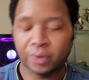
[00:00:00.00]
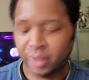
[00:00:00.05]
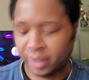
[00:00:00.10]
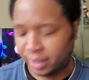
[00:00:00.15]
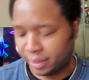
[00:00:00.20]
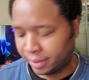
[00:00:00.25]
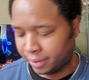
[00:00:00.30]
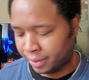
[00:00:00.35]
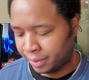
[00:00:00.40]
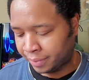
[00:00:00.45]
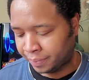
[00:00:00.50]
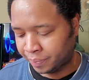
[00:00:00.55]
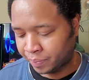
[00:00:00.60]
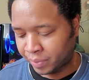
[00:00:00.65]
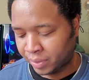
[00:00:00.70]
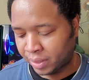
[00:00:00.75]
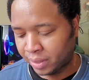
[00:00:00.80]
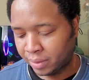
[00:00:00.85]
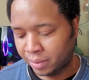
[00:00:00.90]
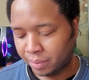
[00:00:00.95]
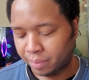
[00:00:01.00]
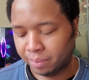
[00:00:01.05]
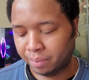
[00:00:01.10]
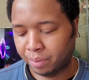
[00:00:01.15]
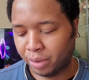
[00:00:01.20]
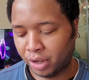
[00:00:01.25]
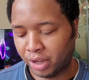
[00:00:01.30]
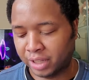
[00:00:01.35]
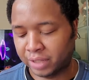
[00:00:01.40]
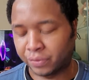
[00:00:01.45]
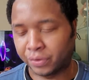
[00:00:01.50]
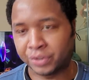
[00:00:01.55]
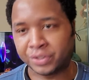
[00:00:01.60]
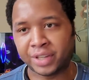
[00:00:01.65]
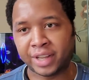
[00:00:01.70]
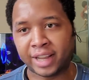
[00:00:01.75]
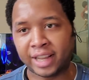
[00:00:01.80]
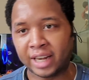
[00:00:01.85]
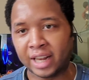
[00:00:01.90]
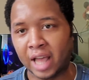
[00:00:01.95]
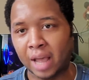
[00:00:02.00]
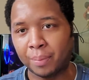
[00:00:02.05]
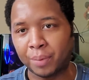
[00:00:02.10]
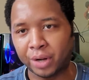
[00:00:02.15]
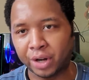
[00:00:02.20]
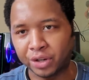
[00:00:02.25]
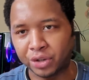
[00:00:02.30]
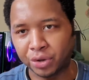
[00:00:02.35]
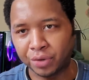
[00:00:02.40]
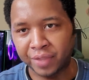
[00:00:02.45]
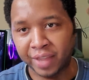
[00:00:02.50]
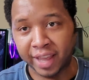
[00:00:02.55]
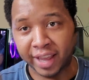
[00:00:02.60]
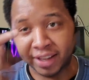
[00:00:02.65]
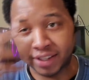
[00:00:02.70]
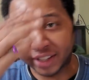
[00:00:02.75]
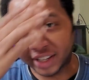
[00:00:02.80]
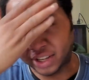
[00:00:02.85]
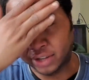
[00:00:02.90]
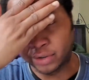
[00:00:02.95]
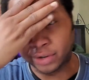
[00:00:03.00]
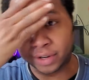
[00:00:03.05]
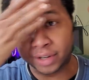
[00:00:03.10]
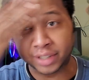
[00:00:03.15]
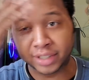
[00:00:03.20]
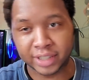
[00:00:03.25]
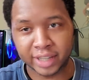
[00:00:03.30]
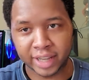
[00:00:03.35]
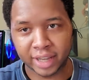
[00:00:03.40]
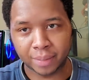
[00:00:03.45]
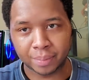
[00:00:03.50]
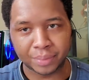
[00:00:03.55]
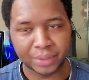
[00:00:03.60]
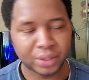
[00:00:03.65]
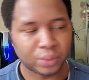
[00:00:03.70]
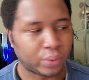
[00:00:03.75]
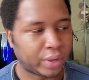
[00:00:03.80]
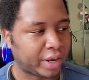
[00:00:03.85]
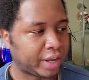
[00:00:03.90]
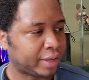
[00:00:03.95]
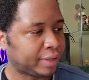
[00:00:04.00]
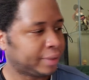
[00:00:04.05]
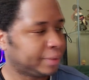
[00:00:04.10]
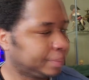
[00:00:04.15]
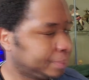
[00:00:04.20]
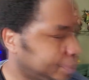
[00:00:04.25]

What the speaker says: Okay. Pause for a second. I'm going to turn the AC on because I am sweating.